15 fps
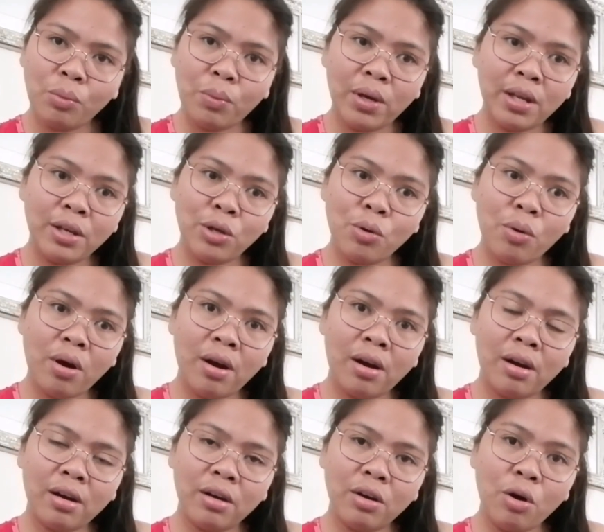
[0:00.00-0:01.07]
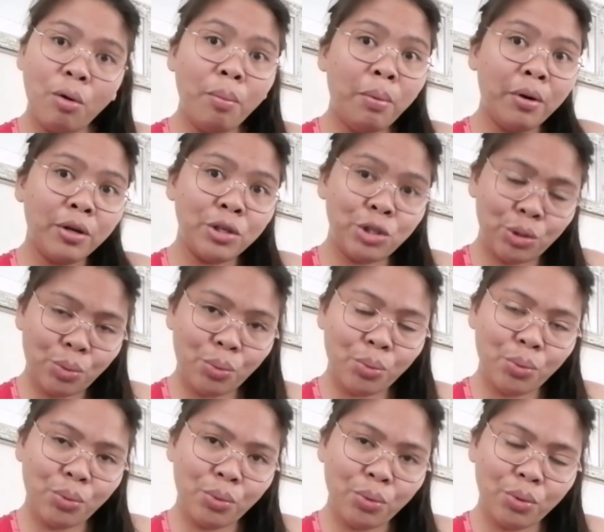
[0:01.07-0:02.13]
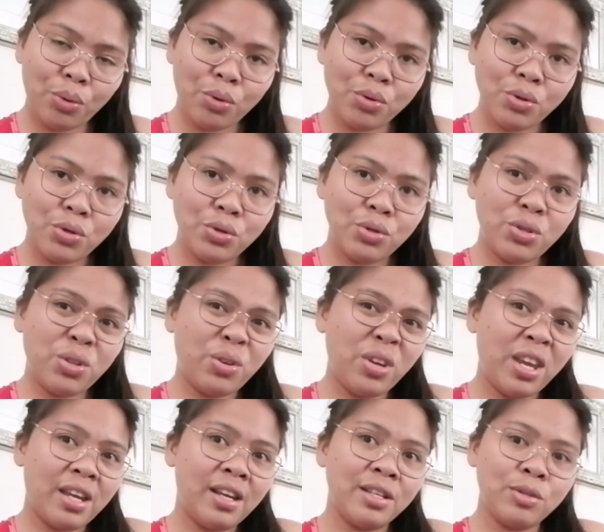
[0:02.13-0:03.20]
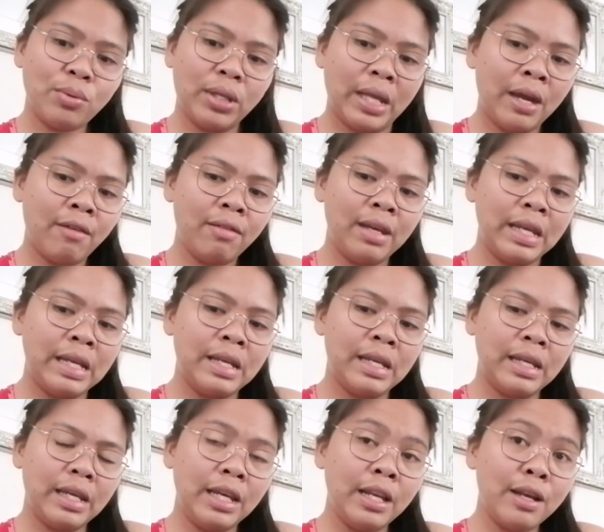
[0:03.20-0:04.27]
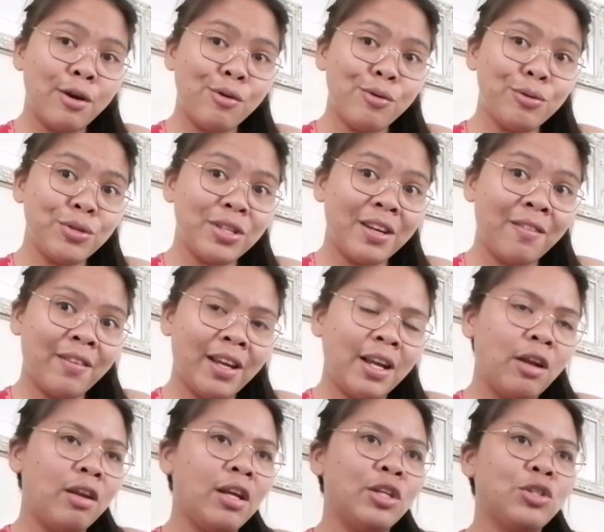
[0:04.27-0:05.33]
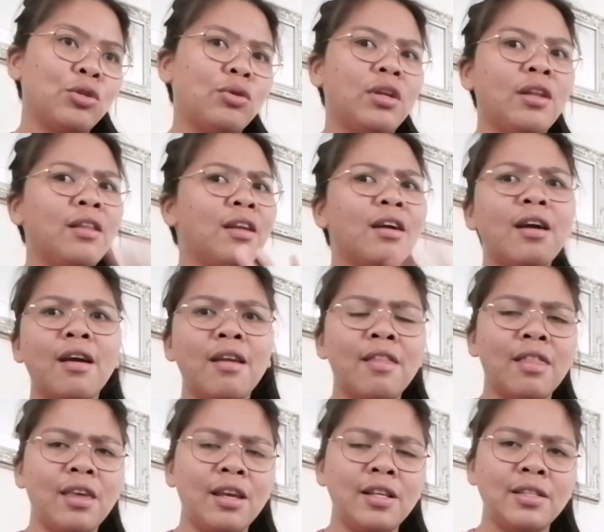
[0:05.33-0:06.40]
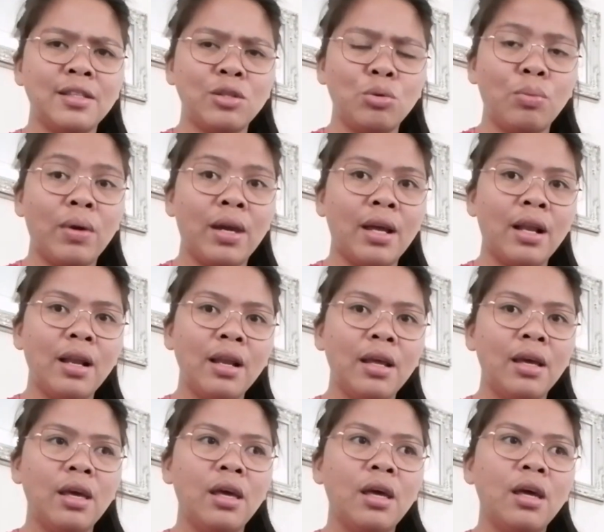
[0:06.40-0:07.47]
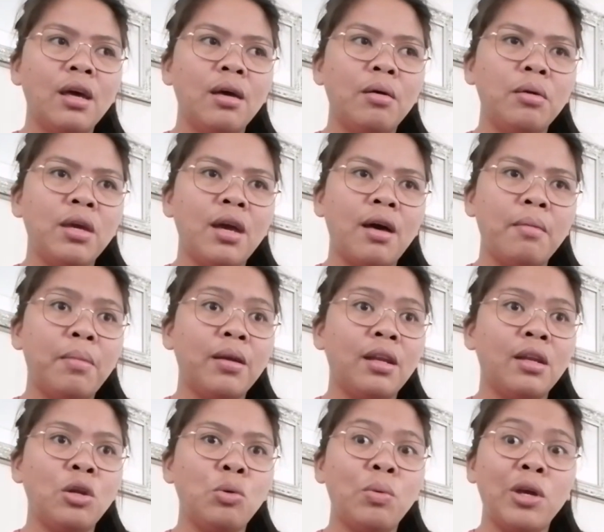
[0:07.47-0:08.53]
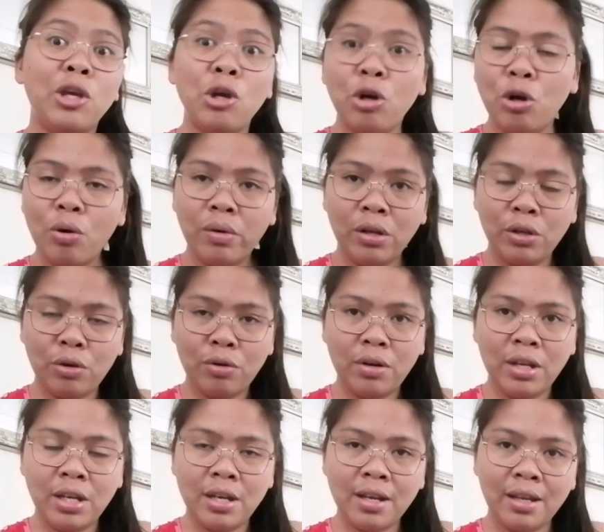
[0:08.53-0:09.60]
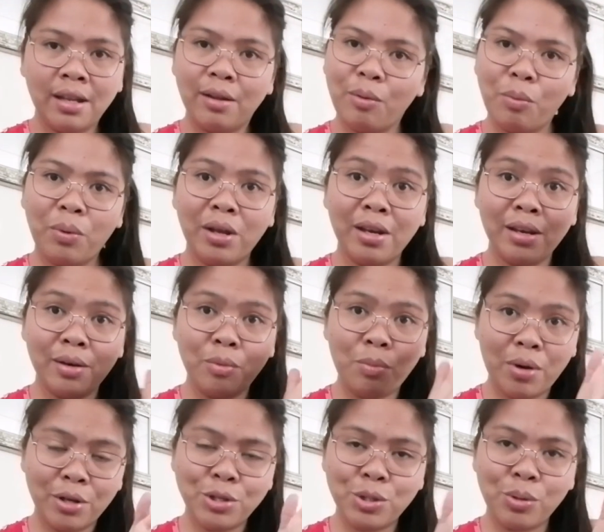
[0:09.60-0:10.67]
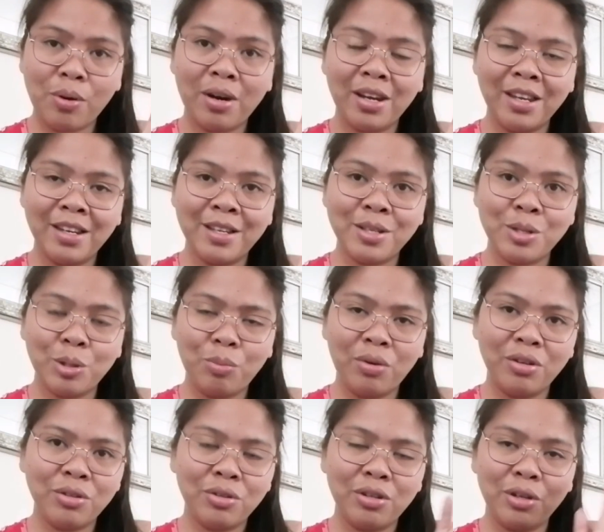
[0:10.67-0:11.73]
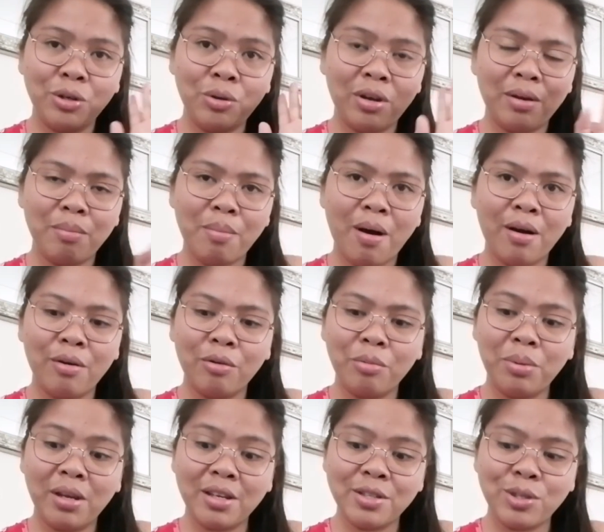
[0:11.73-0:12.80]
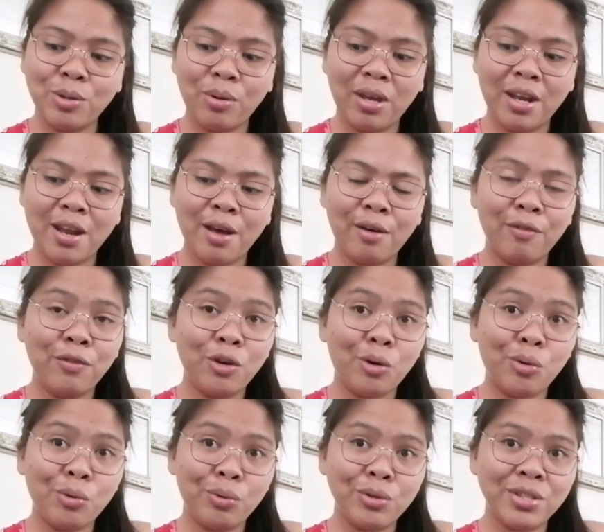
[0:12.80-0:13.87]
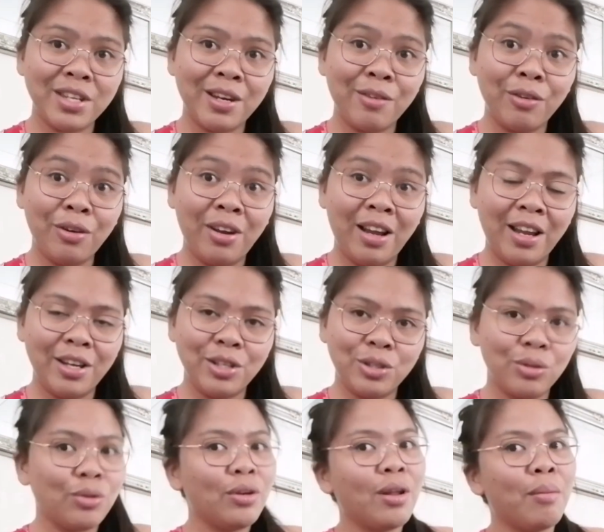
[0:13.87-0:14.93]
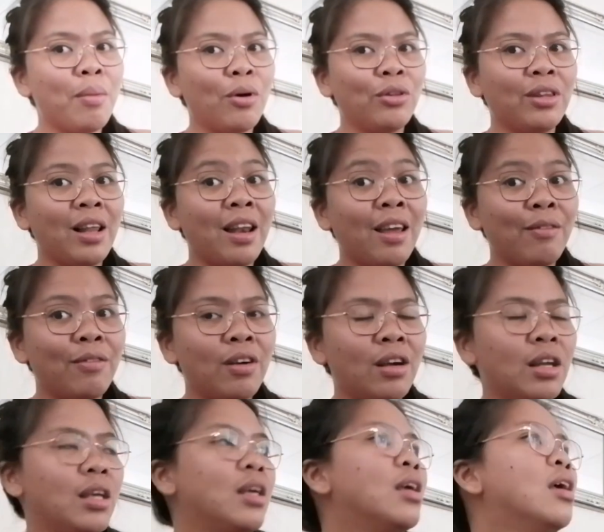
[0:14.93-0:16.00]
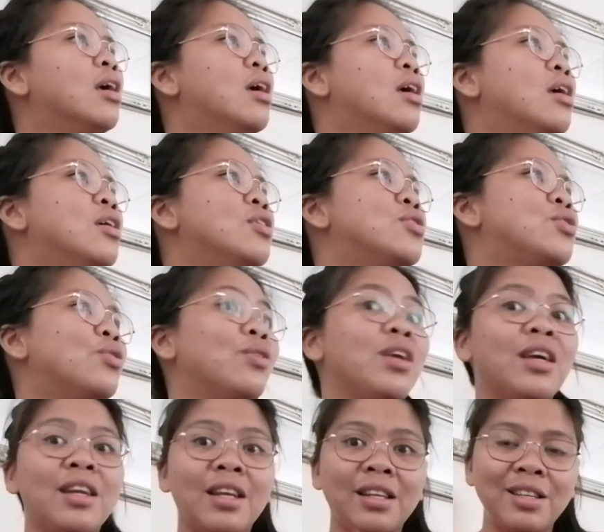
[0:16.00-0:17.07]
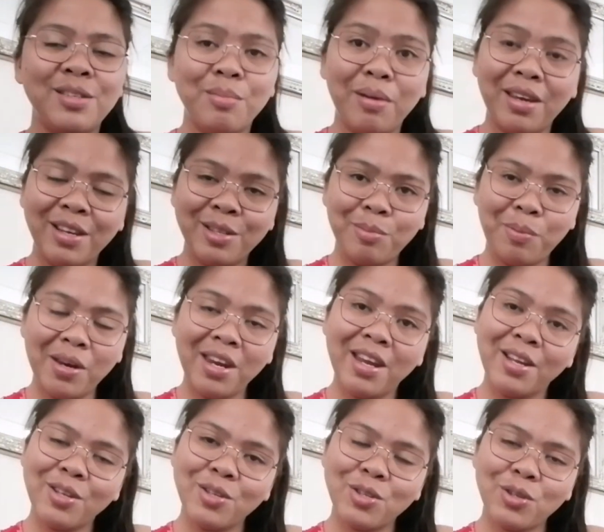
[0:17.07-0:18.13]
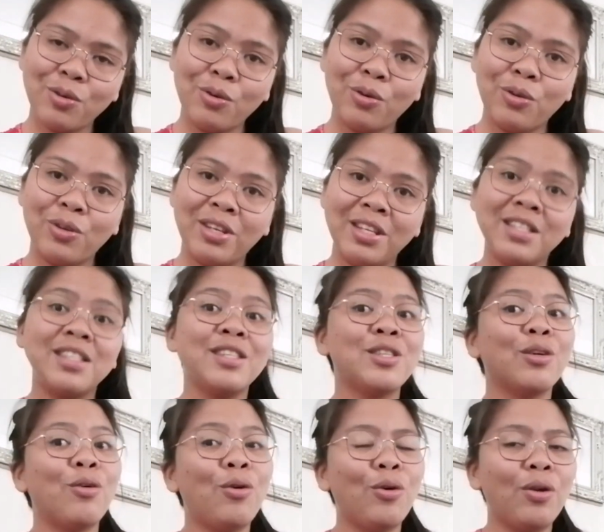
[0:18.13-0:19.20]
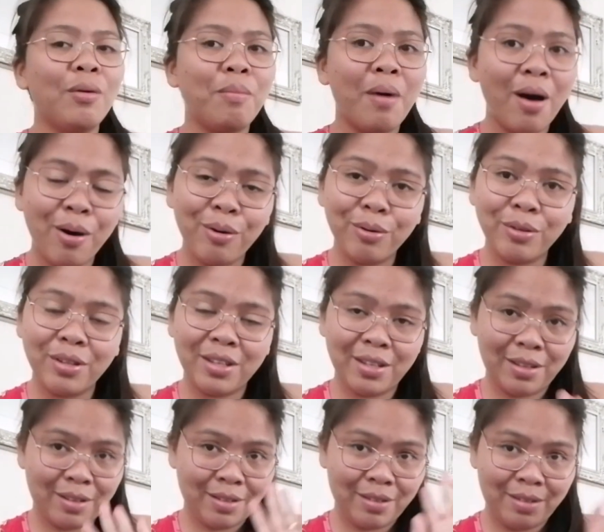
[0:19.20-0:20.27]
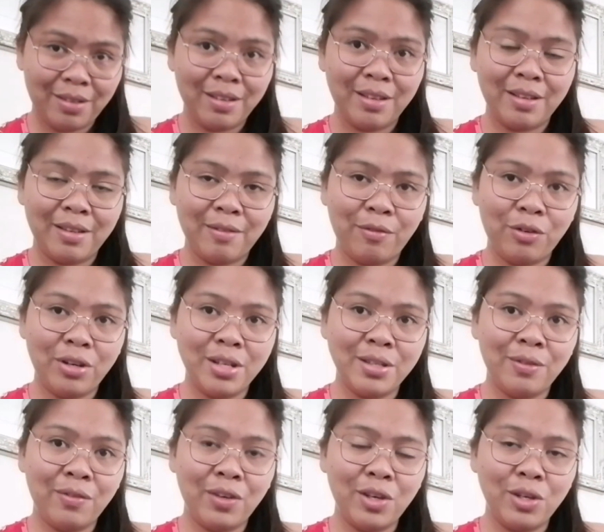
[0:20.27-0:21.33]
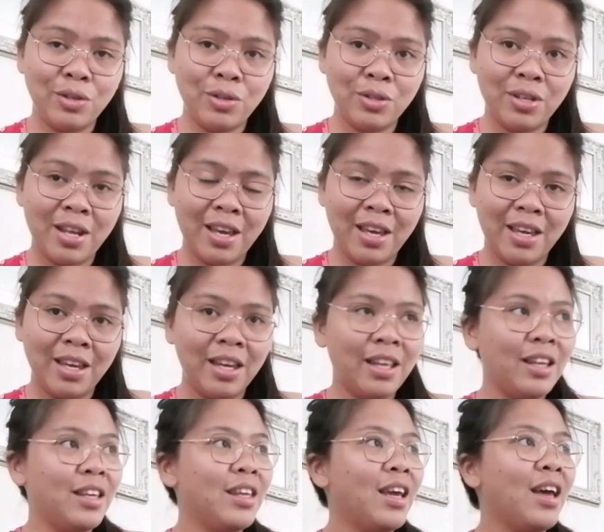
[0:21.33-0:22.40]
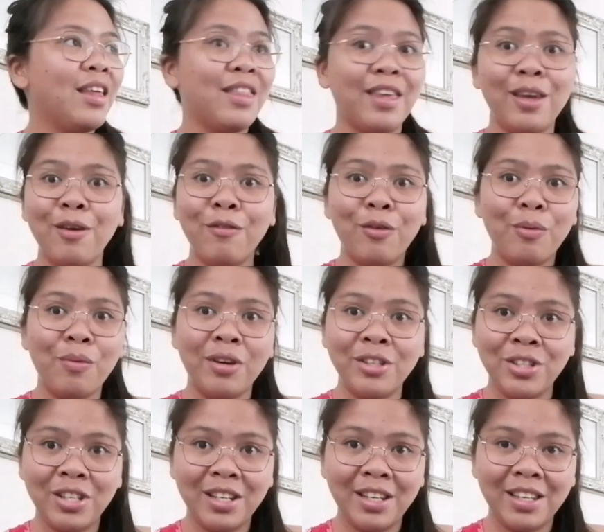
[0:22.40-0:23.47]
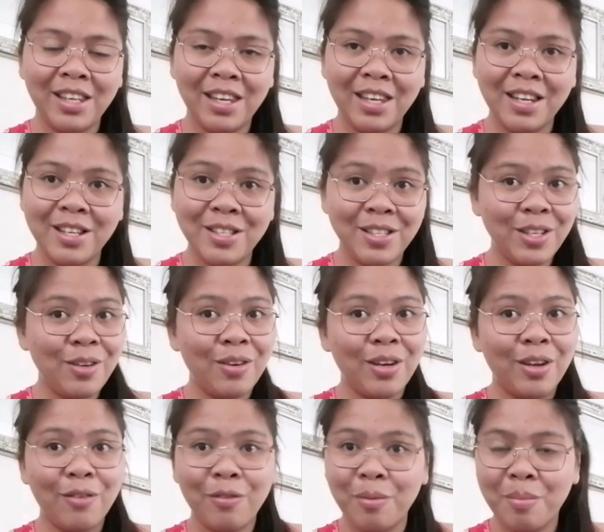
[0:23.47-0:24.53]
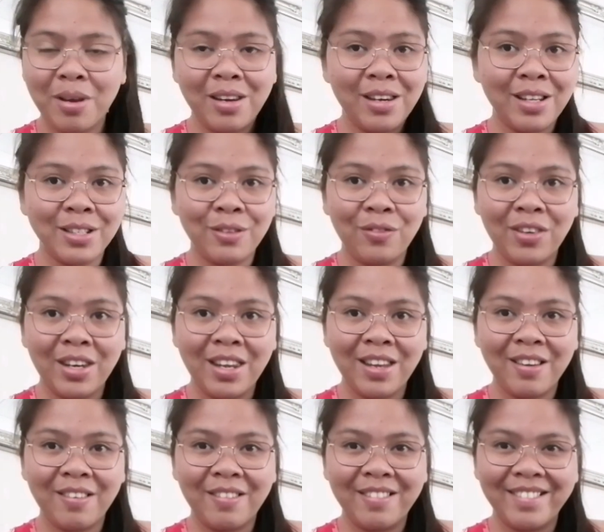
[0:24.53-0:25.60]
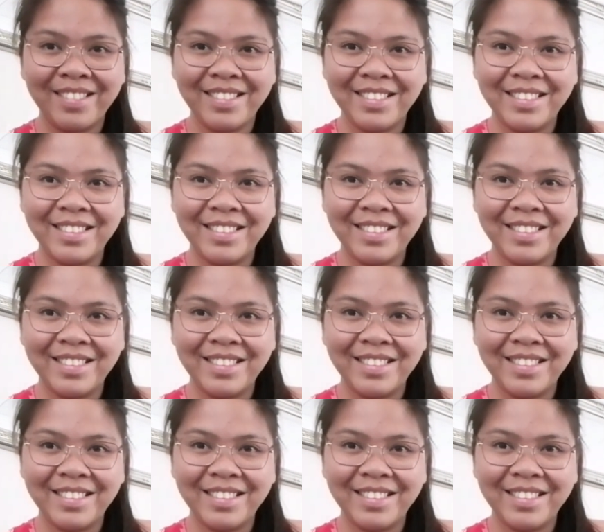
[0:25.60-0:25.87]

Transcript: when you are overdue. So yeah, that's what I read in the rules and regulation. And there are things as well. Yeah, but anyway, you're going to read that when once you are in this situation that you can borrow, because you can have your rules and regulation about the library. So yeah, that is my experience. So this is all about for this video today. And yeah, thank you for watching again, and see you again for my next video.